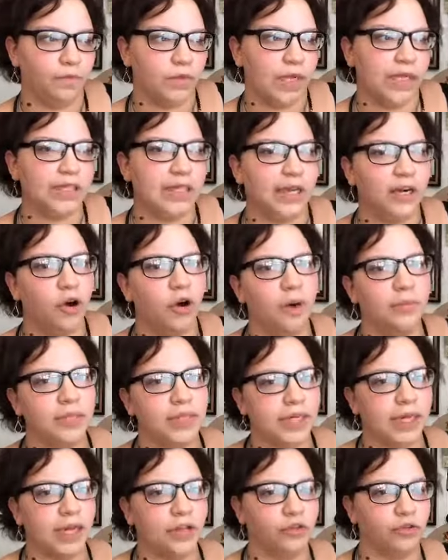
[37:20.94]
because I know I'm
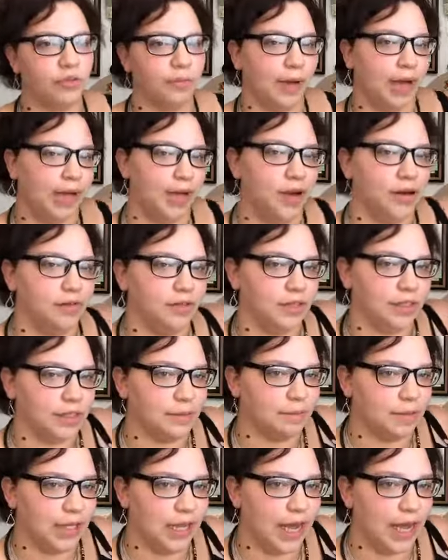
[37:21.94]
digging through my own
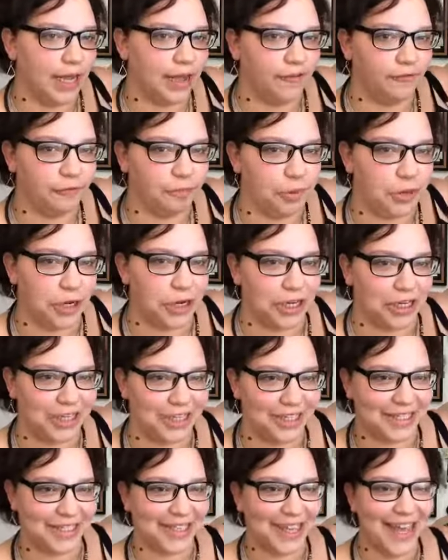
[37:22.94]
supply of
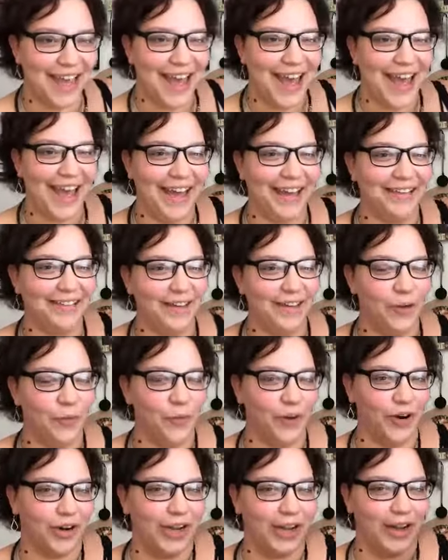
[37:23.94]
books and
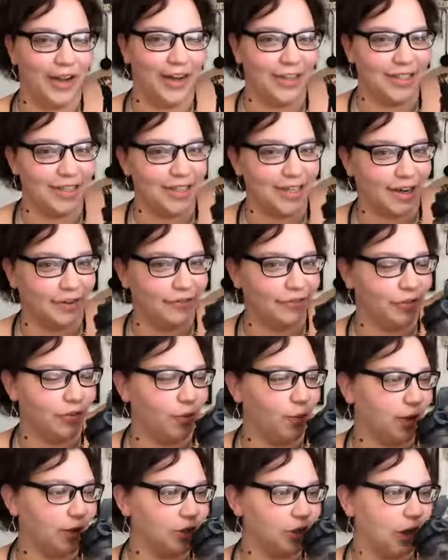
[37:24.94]
working on stuff for
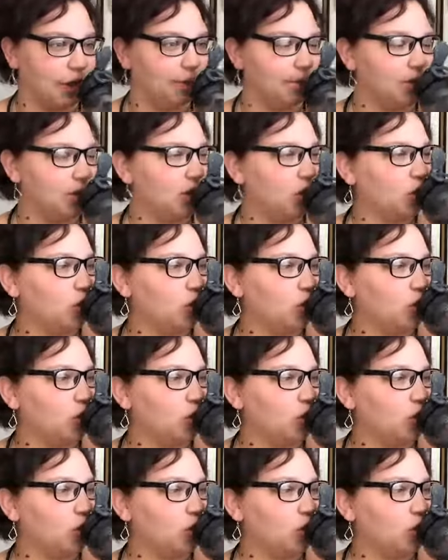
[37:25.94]
the workshop.